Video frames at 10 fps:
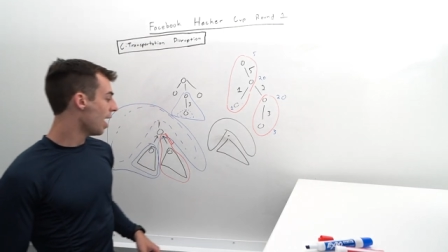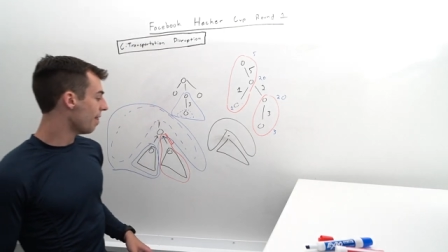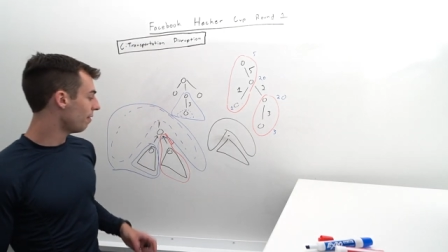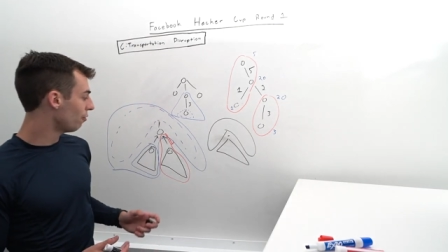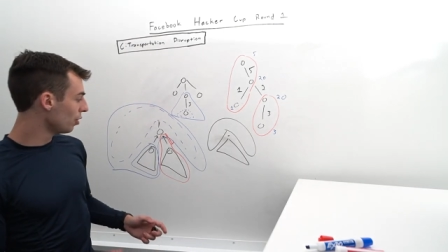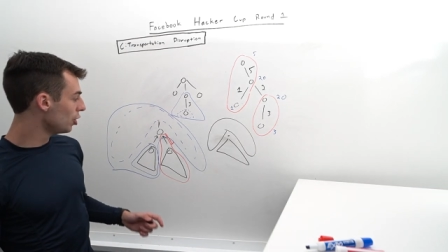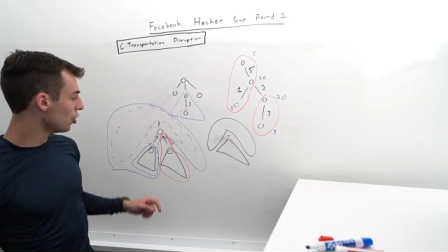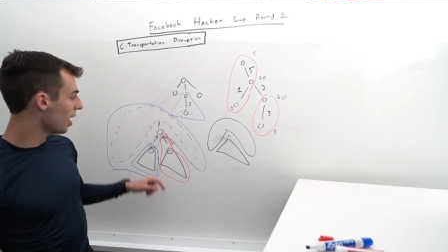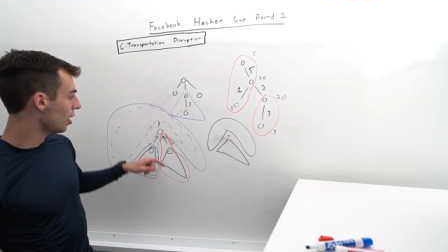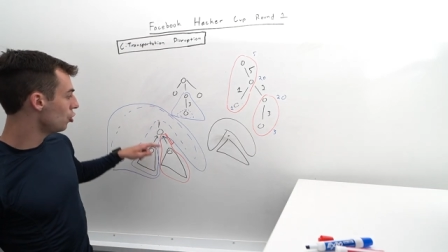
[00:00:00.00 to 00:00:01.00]
And then for
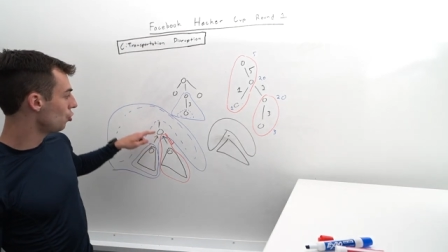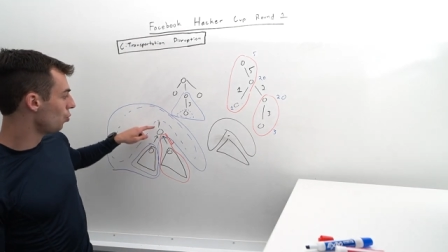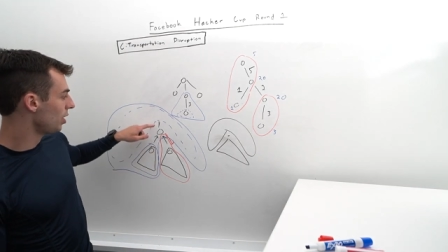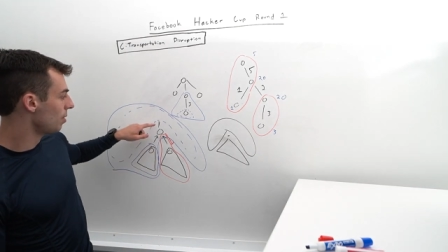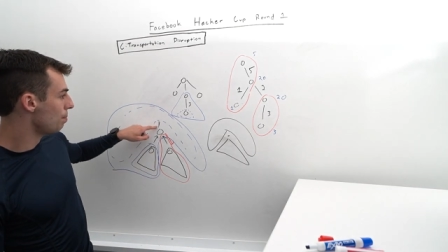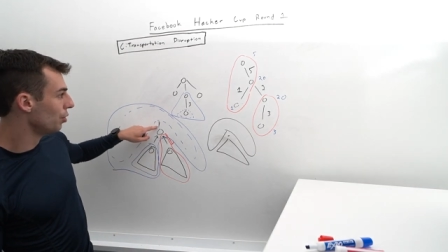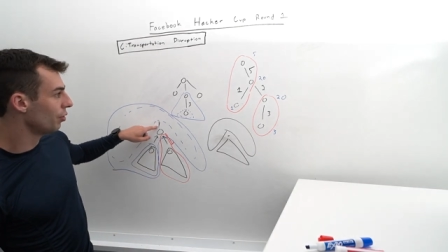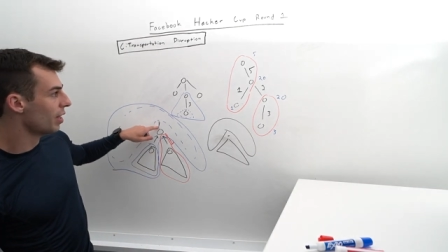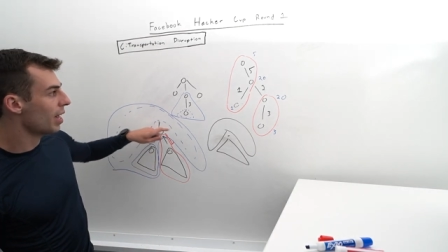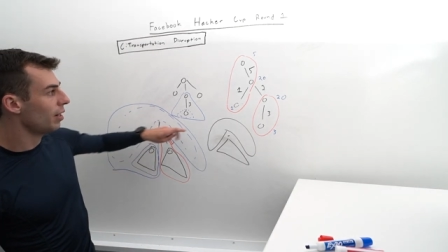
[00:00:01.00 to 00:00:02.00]
each edge, we can
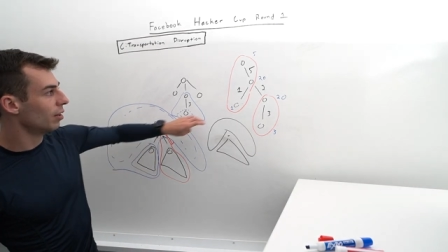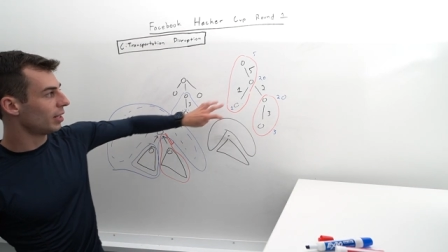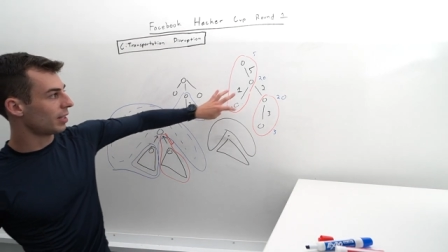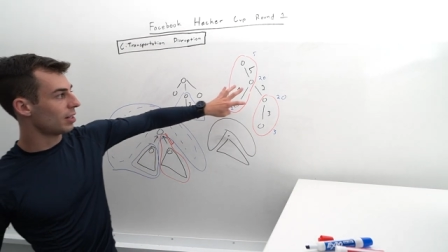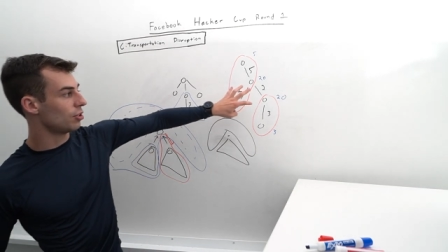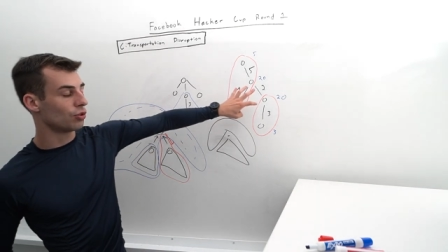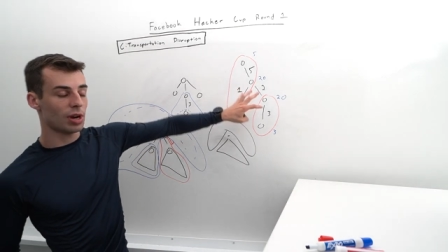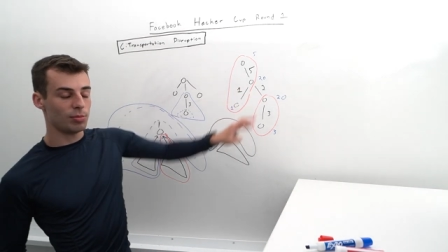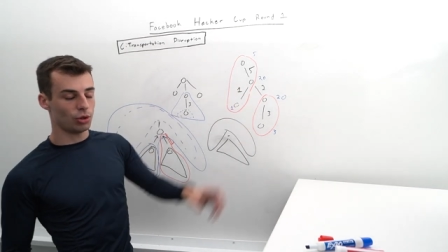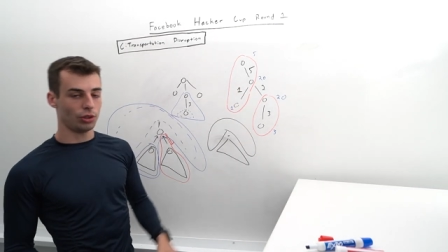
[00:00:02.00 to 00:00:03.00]
build that like I
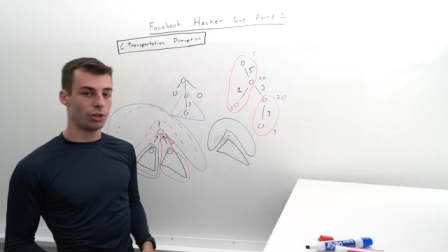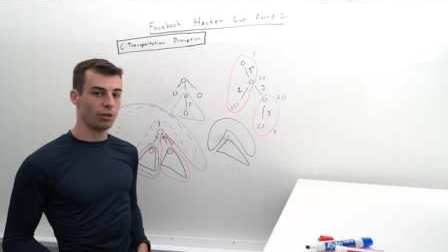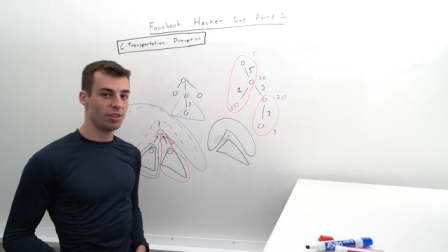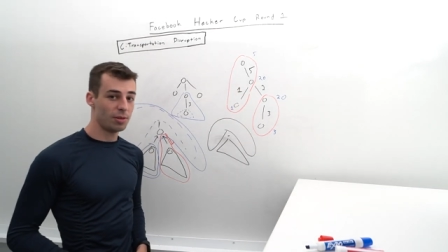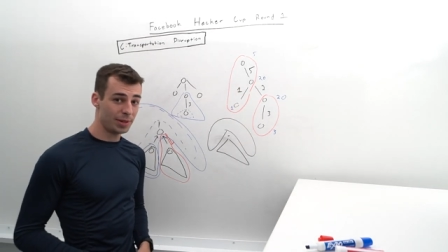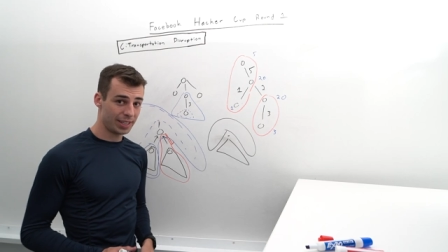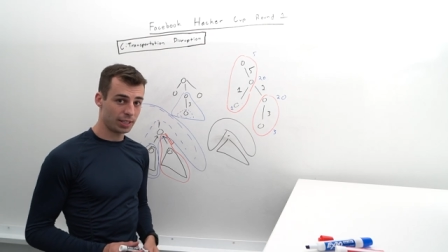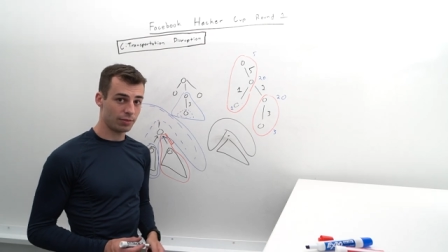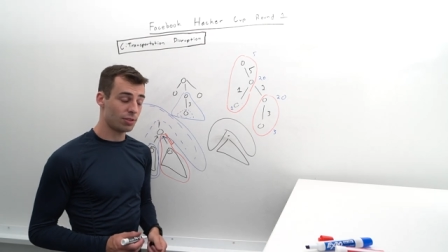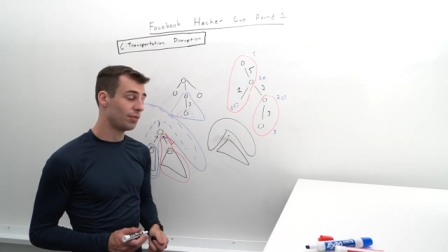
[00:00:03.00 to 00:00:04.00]
described earlier in the
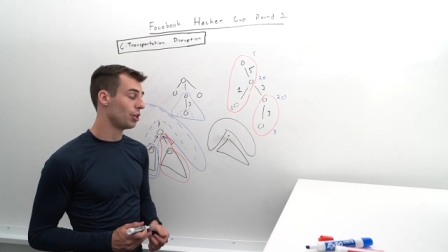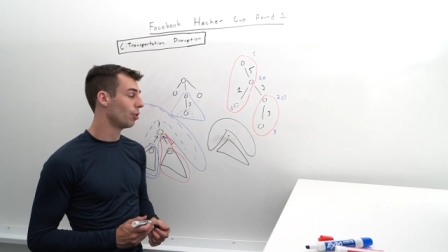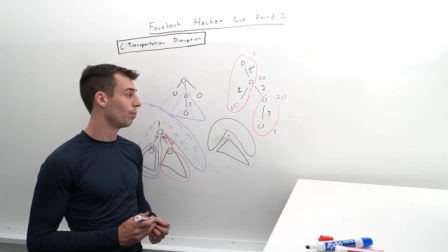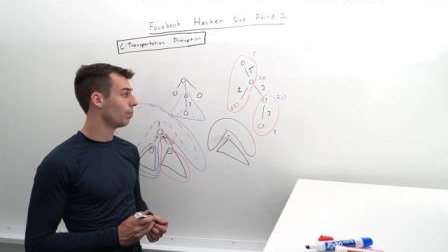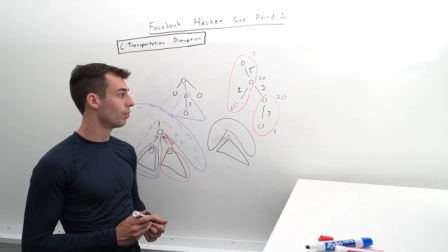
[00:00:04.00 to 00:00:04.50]
beginning of this video.